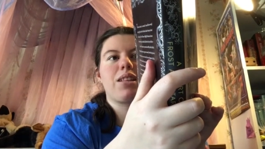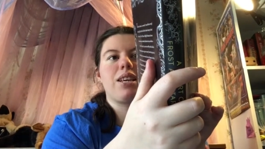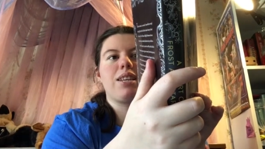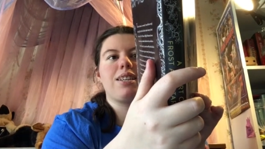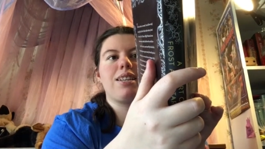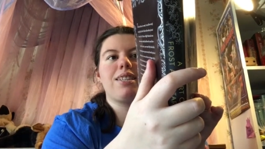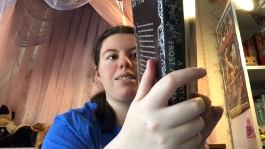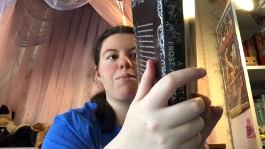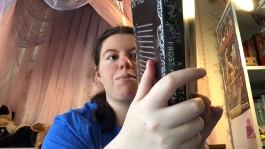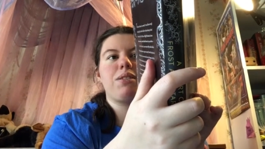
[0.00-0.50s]

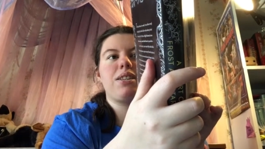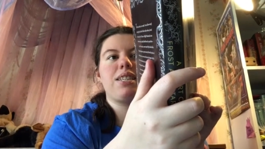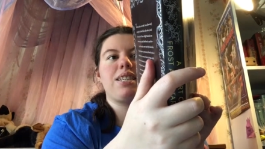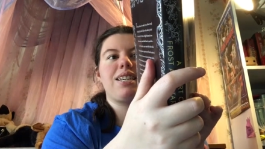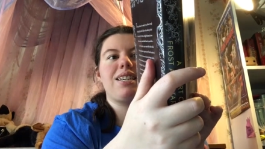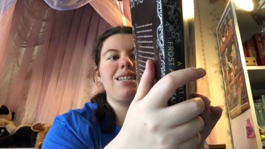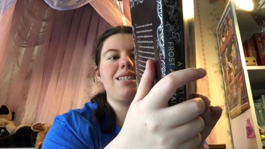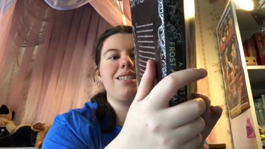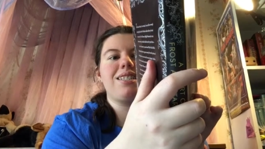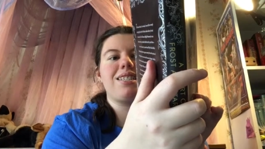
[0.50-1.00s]
It is what it
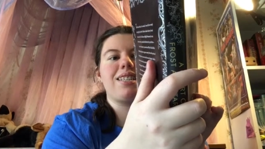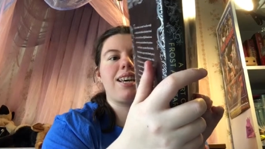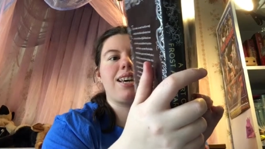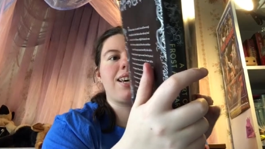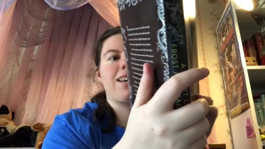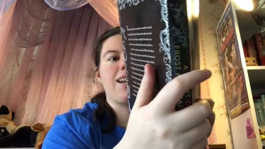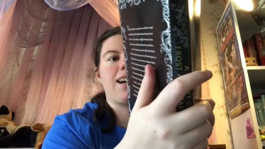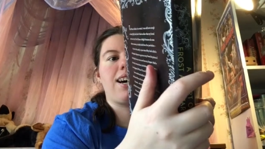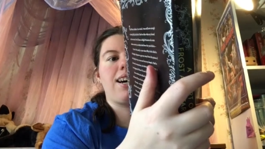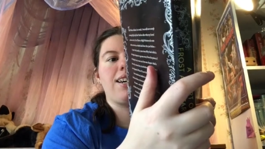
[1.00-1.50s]
is,
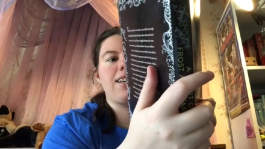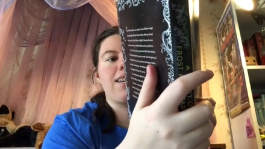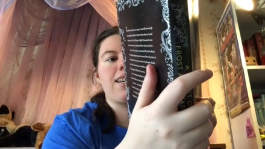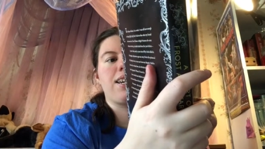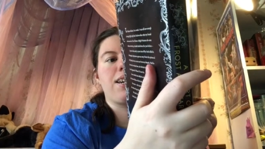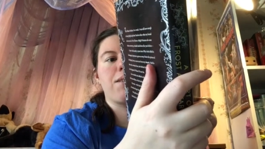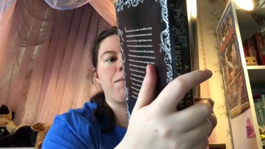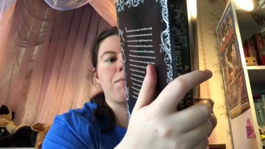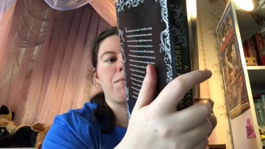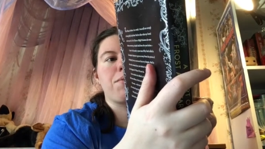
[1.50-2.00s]
and I
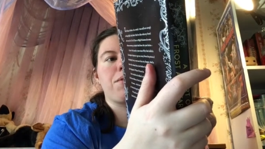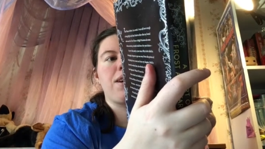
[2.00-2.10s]
am